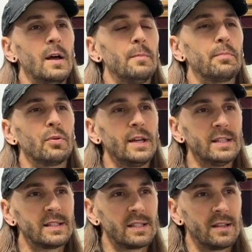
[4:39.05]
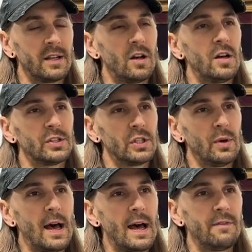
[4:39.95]
prints that also
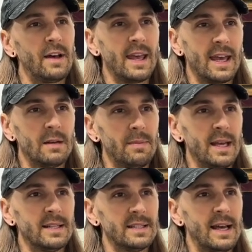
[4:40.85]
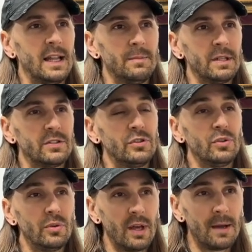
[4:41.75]
have a hand-painted element
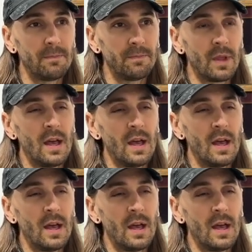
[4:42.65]
to them,